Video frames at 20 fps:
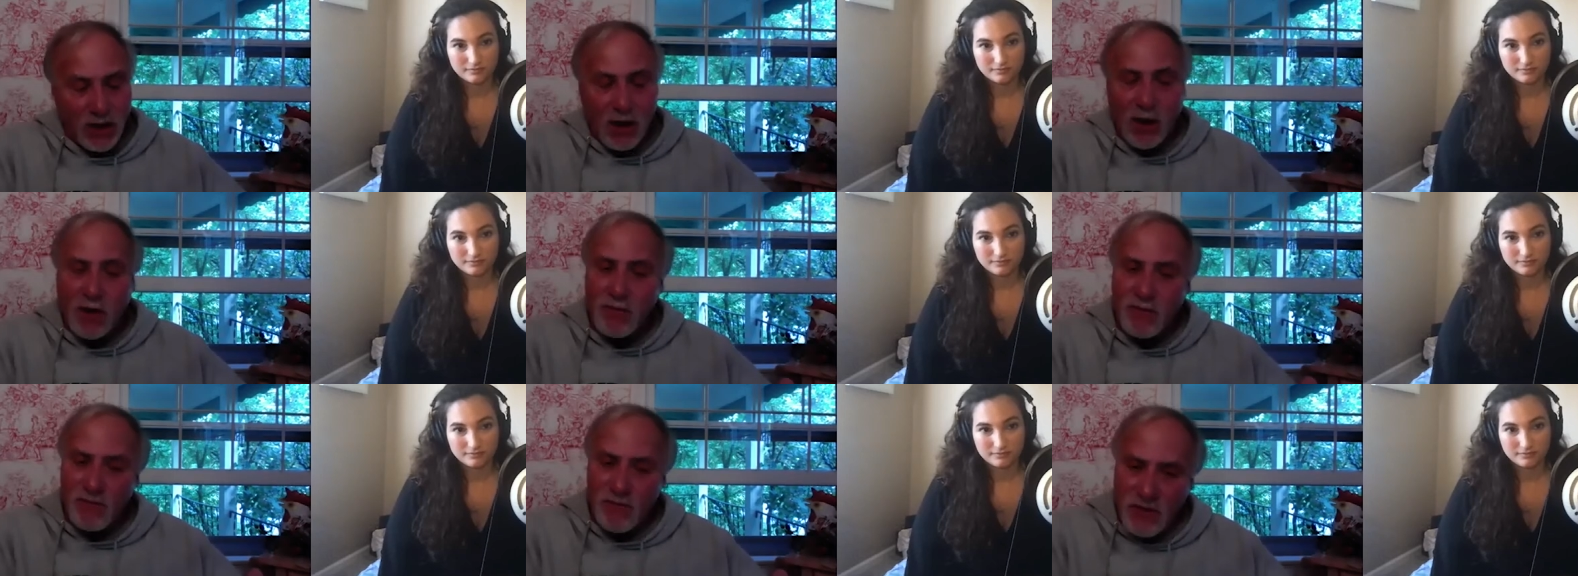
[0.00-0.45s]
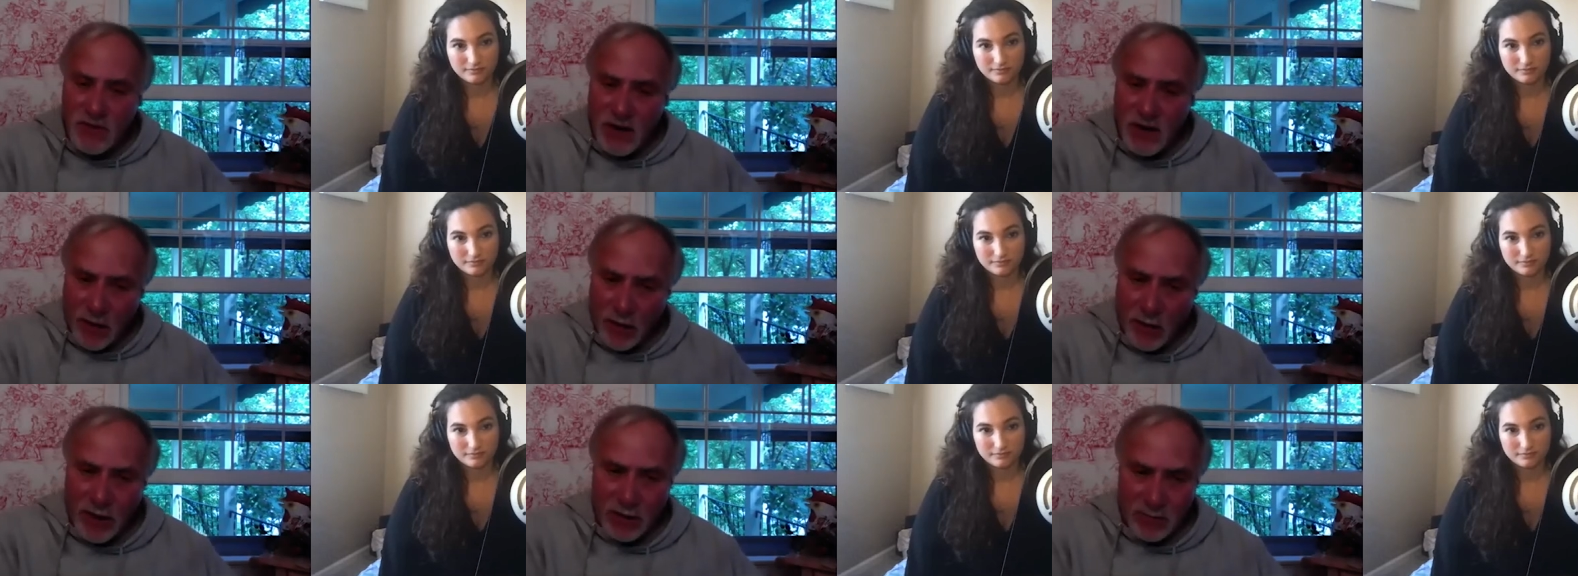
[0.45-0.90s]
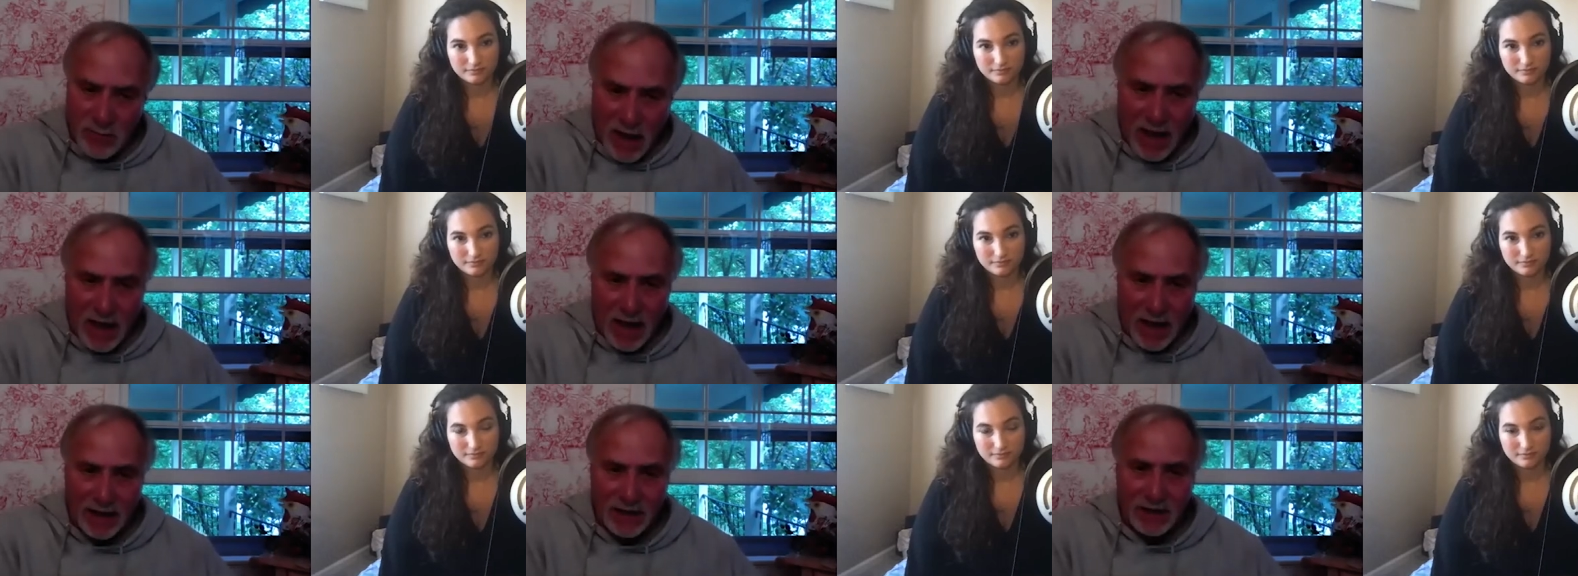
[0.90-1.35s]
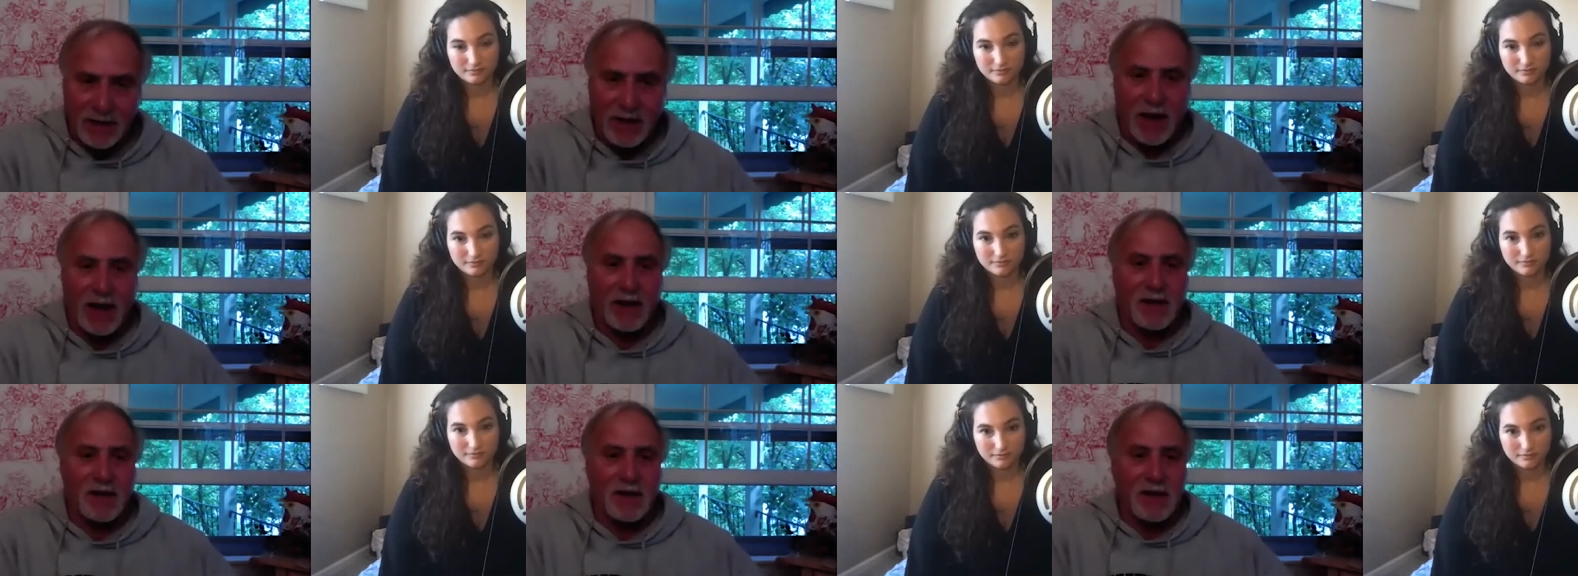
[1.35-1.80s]
Speaker 1: of dairy Maine
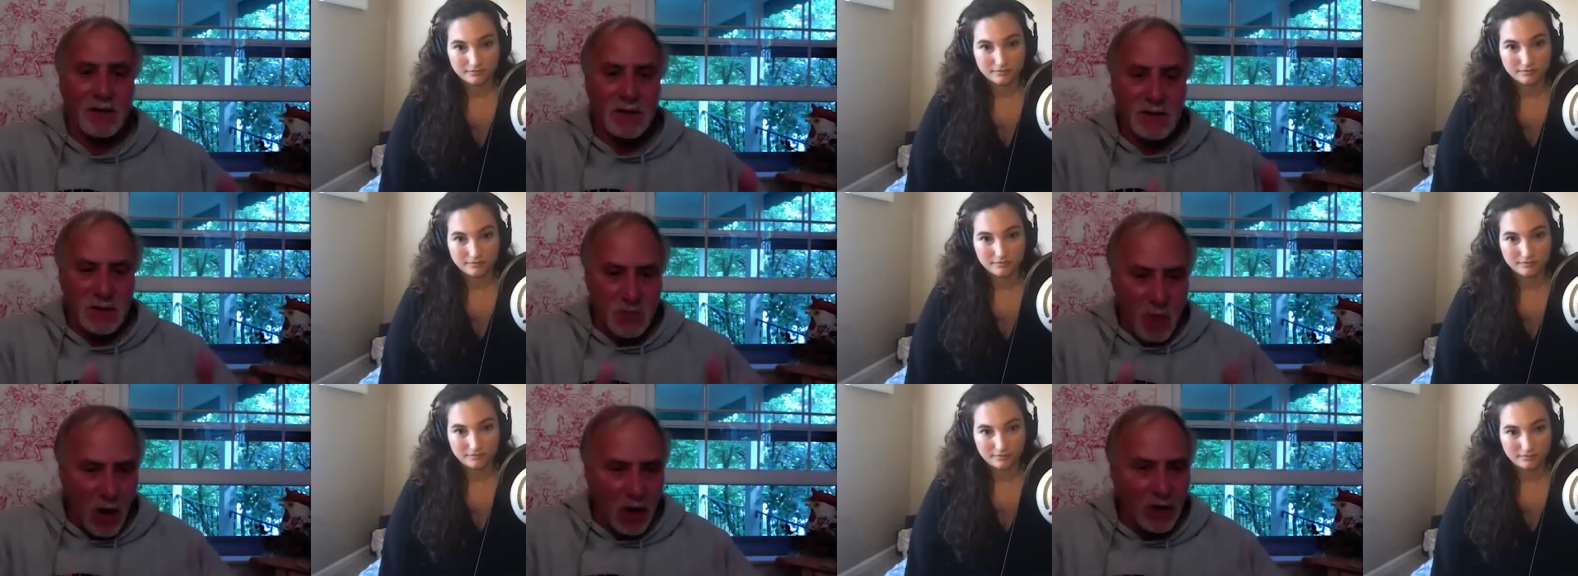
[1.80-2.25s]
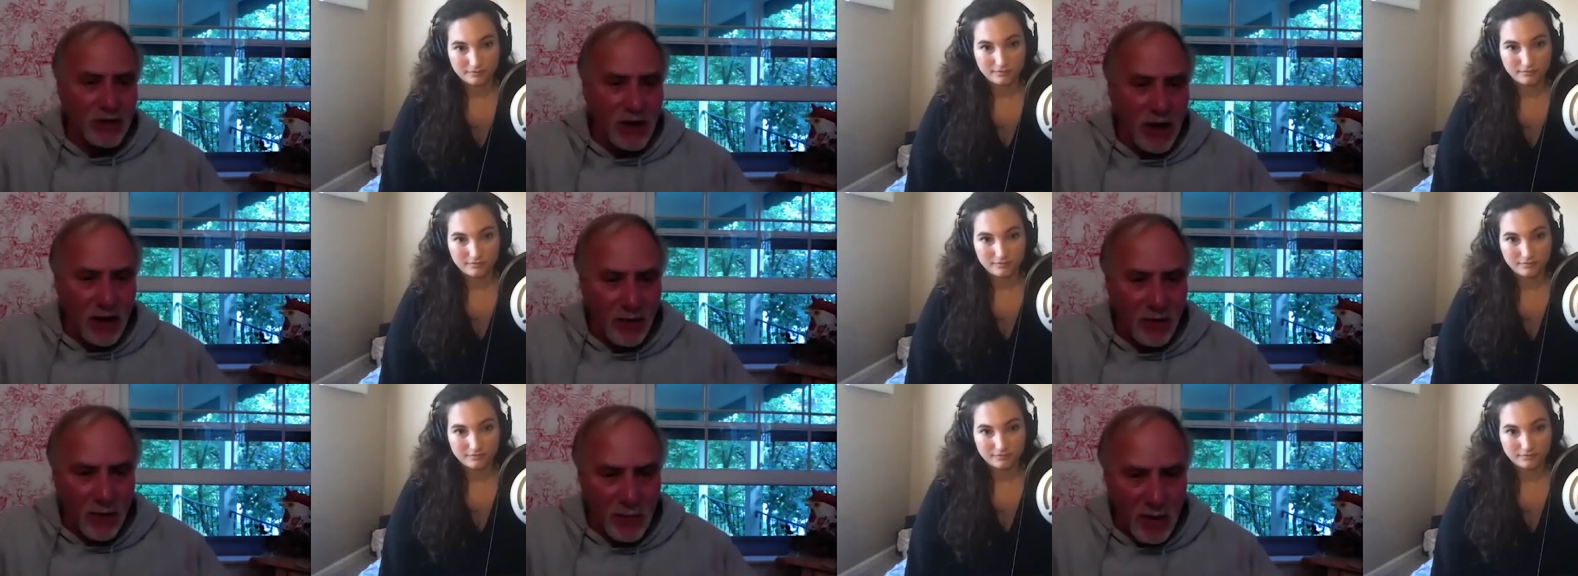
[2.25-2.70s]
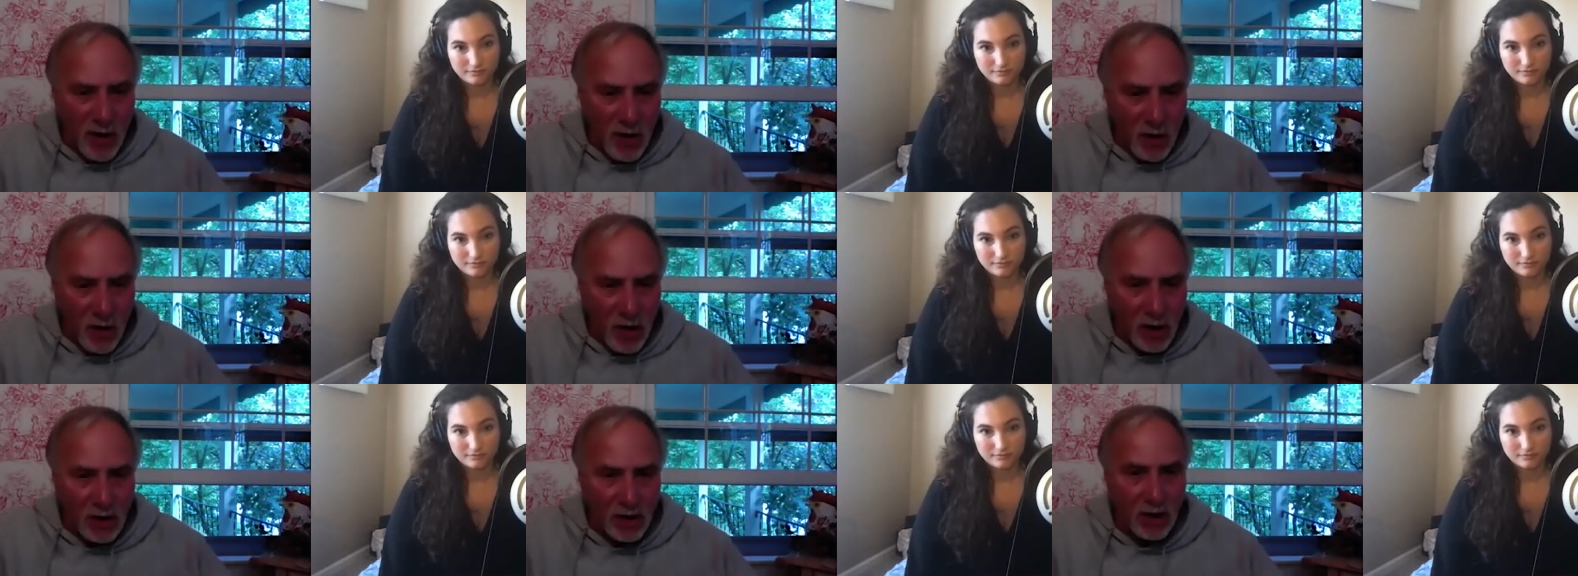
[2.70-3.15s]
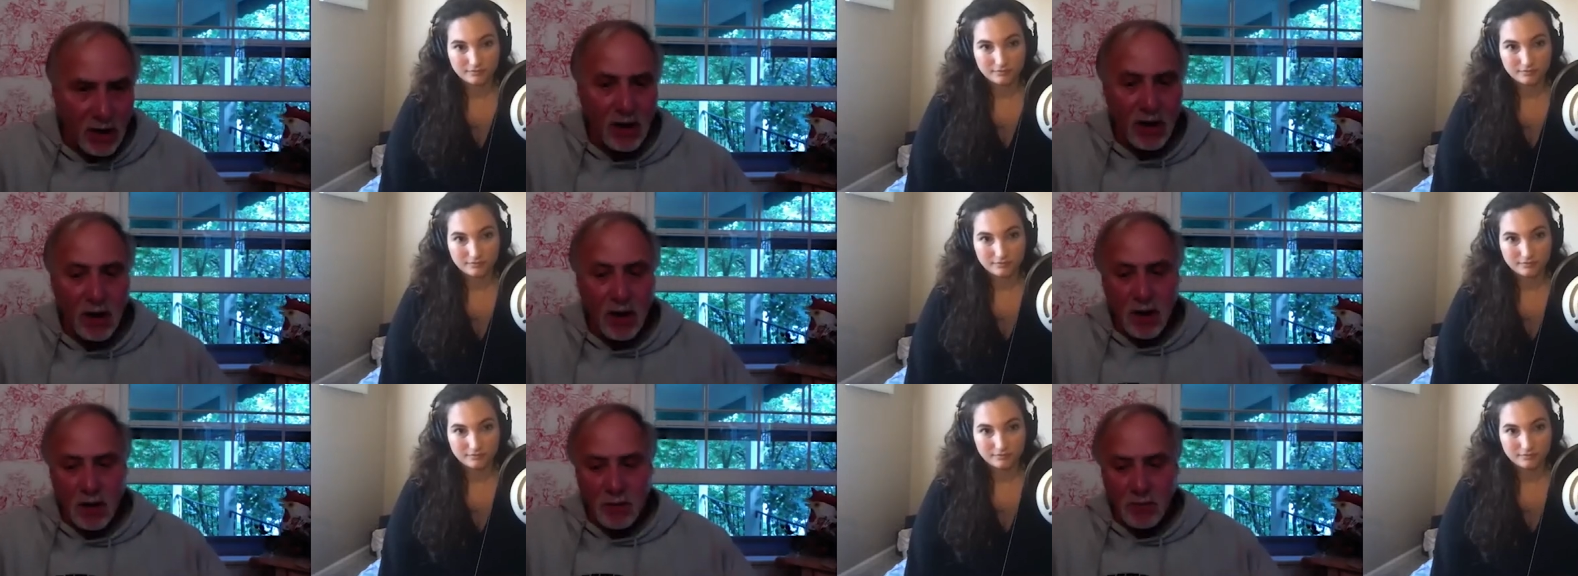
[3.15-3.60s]
and small town America,
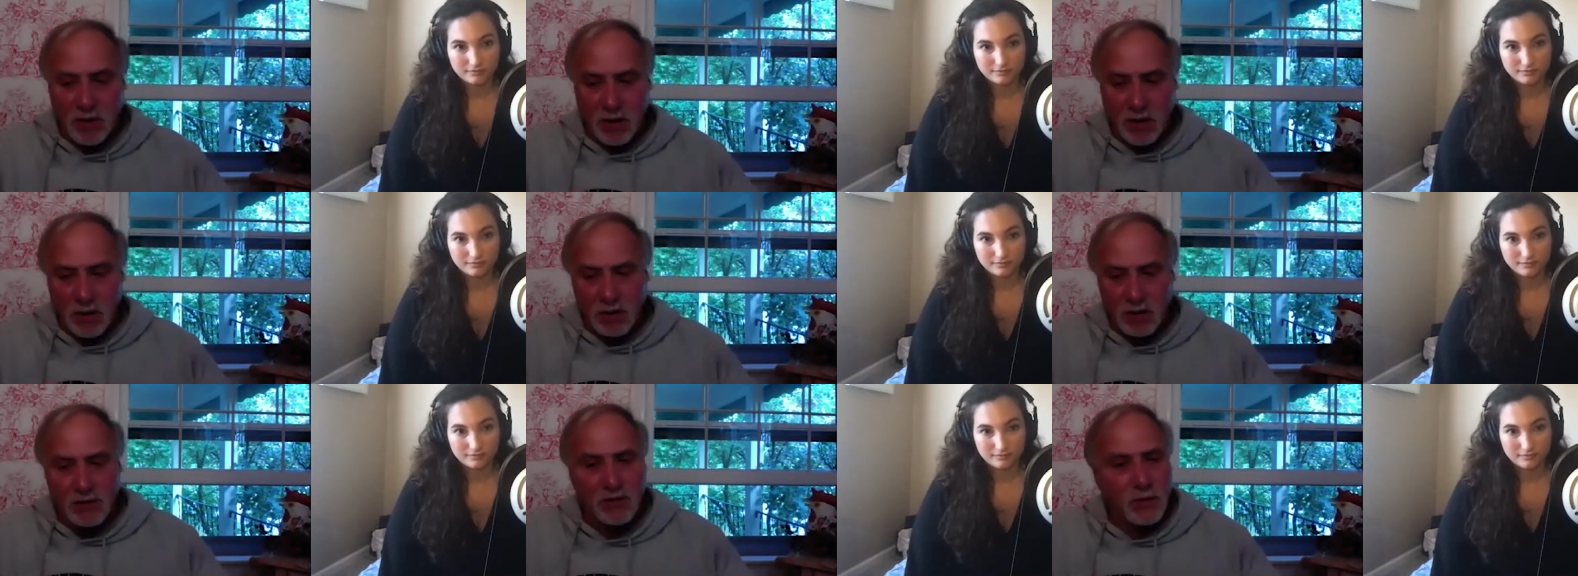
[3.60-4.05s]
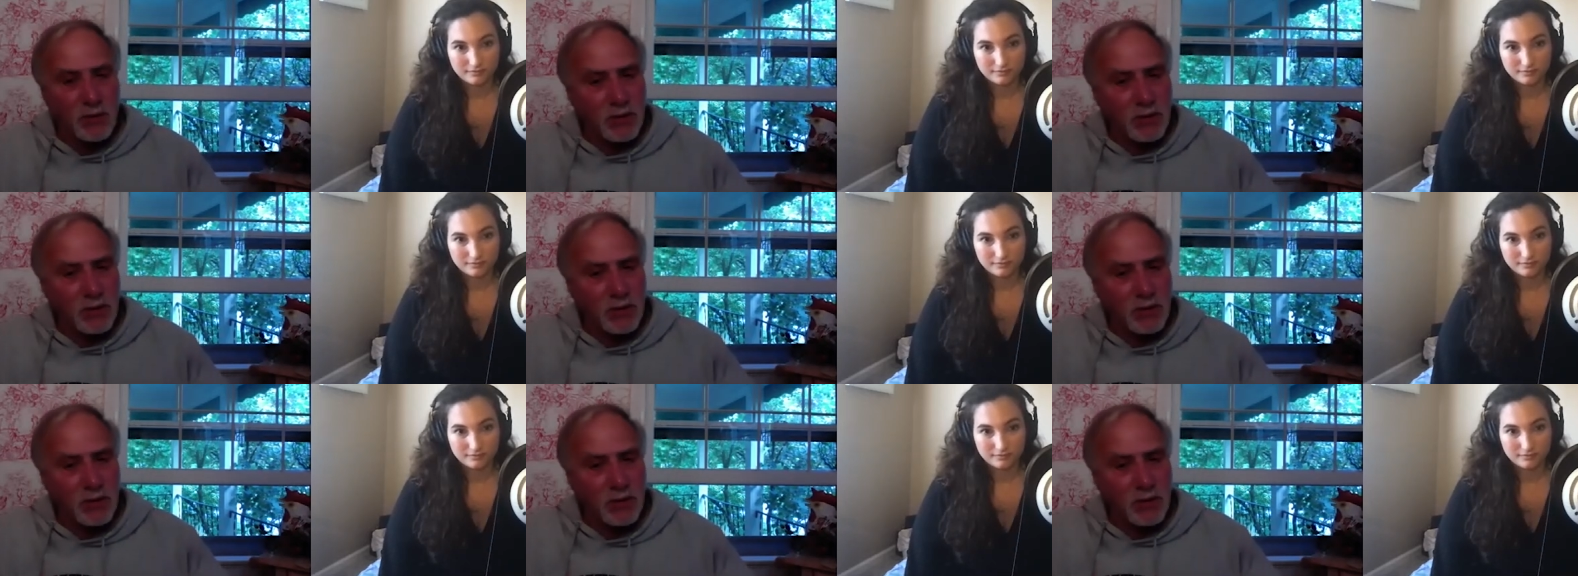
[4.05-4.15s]
but also in